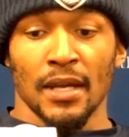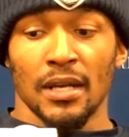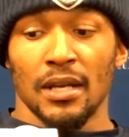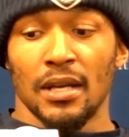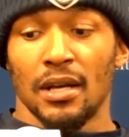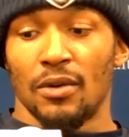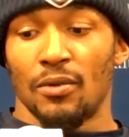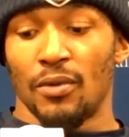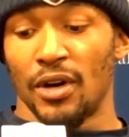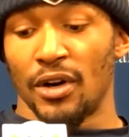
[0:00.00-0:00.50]

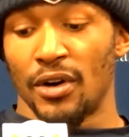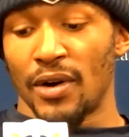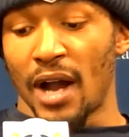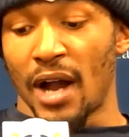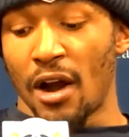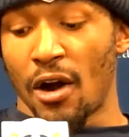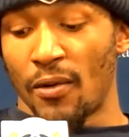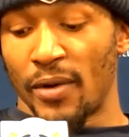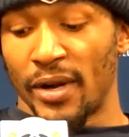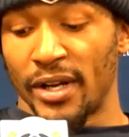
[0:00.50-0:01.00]
Well, I
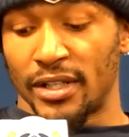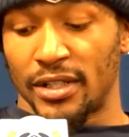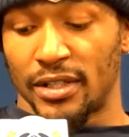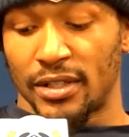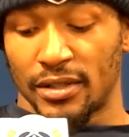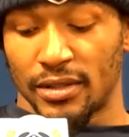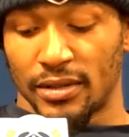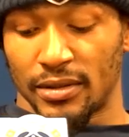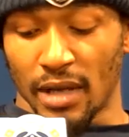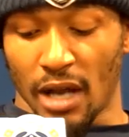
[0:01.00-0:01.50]

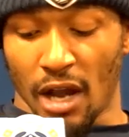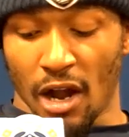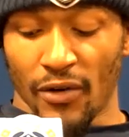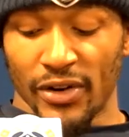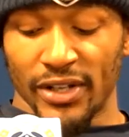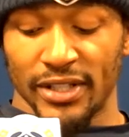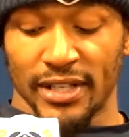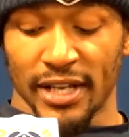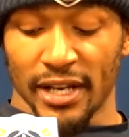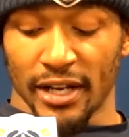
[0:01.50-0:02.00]

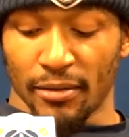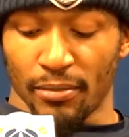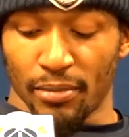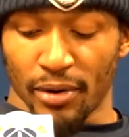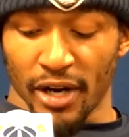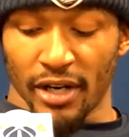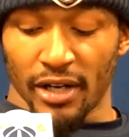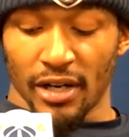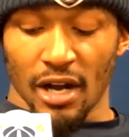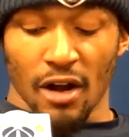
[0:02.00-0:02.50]
always take a
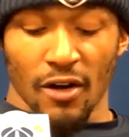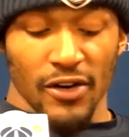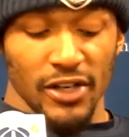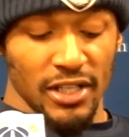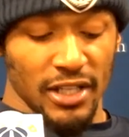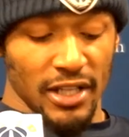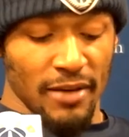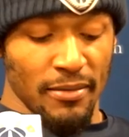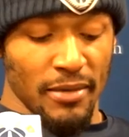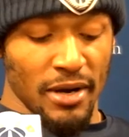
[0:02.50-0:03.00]
break. I always
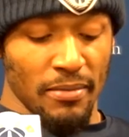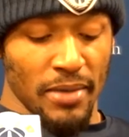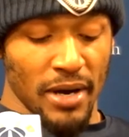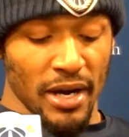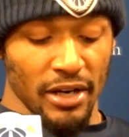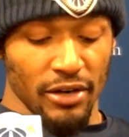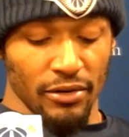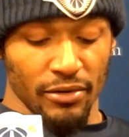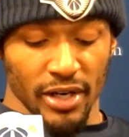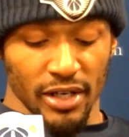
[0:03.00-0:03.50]
let my
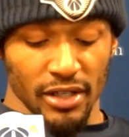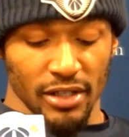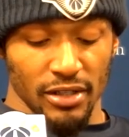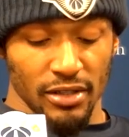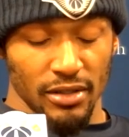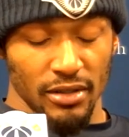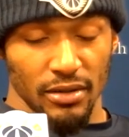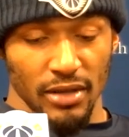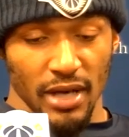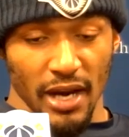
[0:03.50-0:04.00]
body
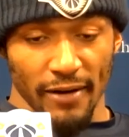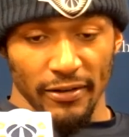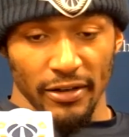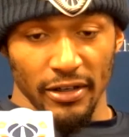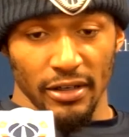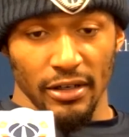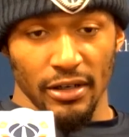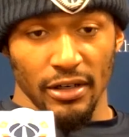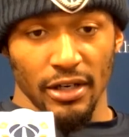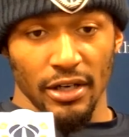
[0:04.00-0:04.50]
rest after the
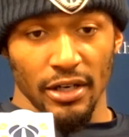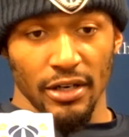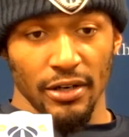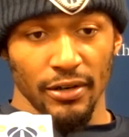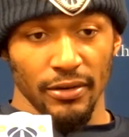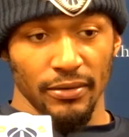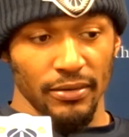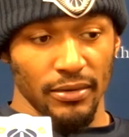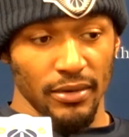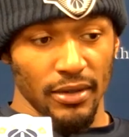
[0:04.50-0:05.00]
end of the
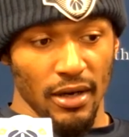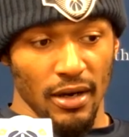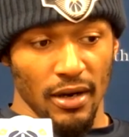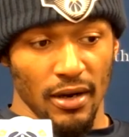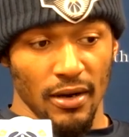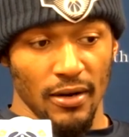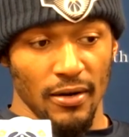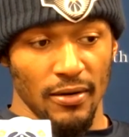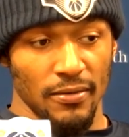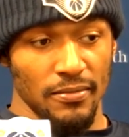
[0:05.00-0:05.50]

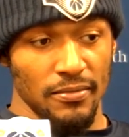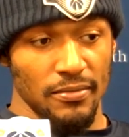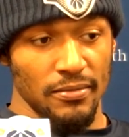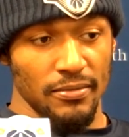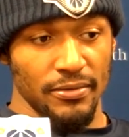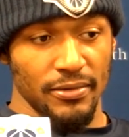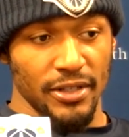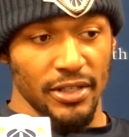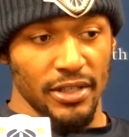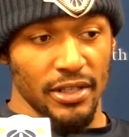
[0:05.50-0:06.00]
year.
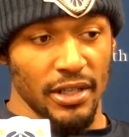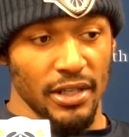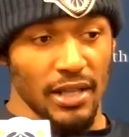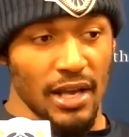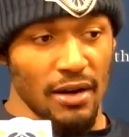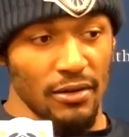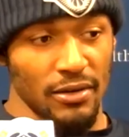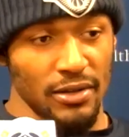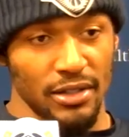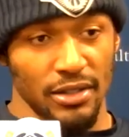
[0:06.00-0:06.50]
Just
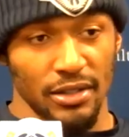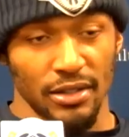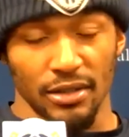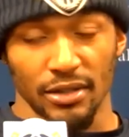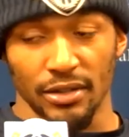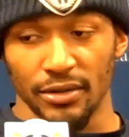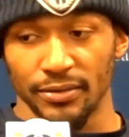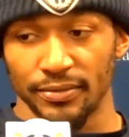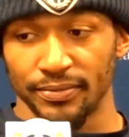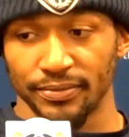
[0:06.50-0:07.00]
allow it
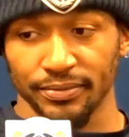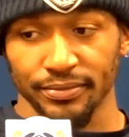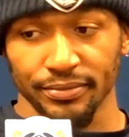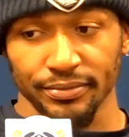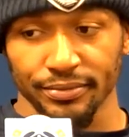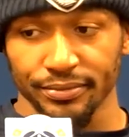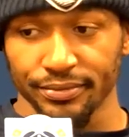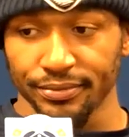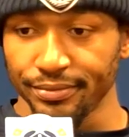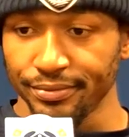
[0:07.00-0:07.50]
to
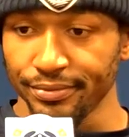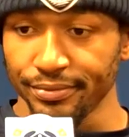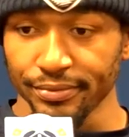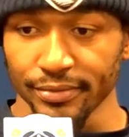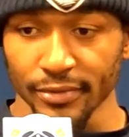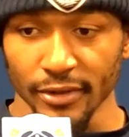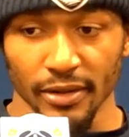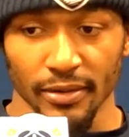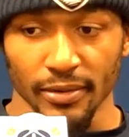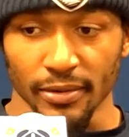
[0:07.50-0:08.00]

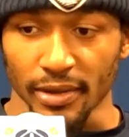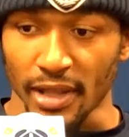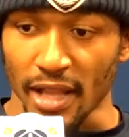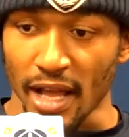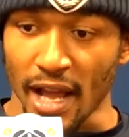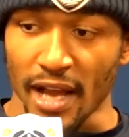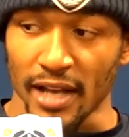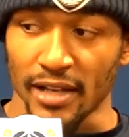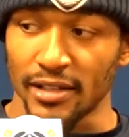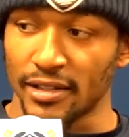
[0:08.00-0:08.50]

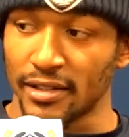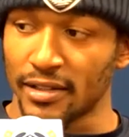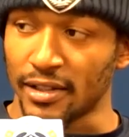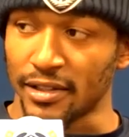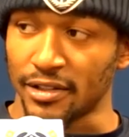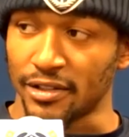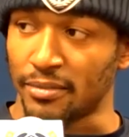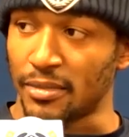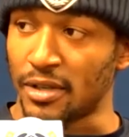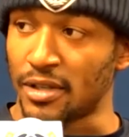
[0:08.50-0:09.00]
relax, let
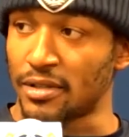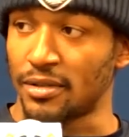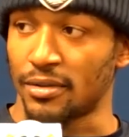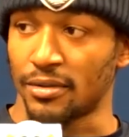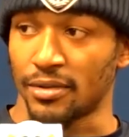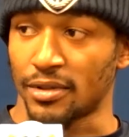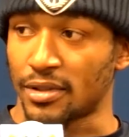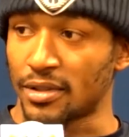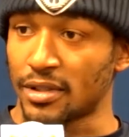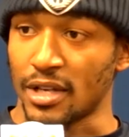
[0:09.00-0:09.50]
your
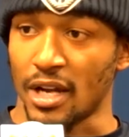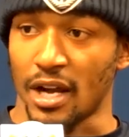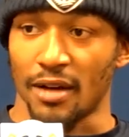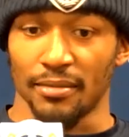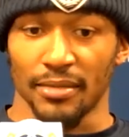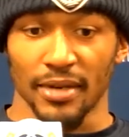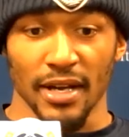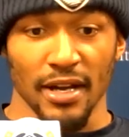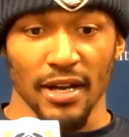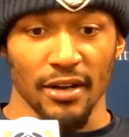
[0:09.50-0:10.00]
muscles calm
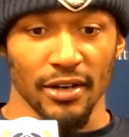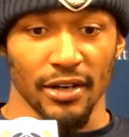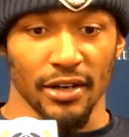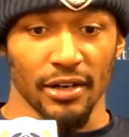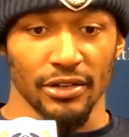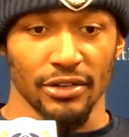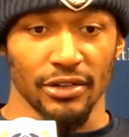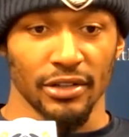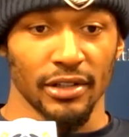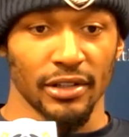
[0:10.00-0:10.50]
down. Your
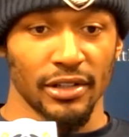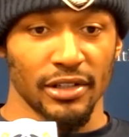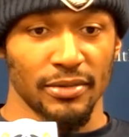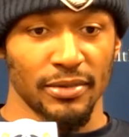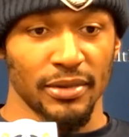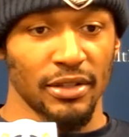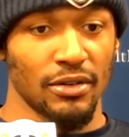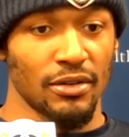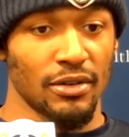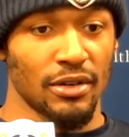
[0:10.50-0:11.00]
adrenaline's been
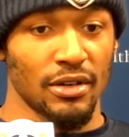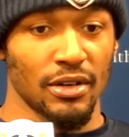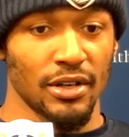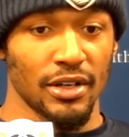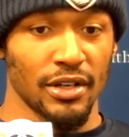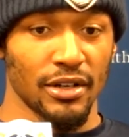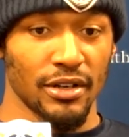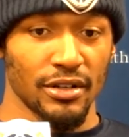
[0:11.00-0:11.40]
going all year.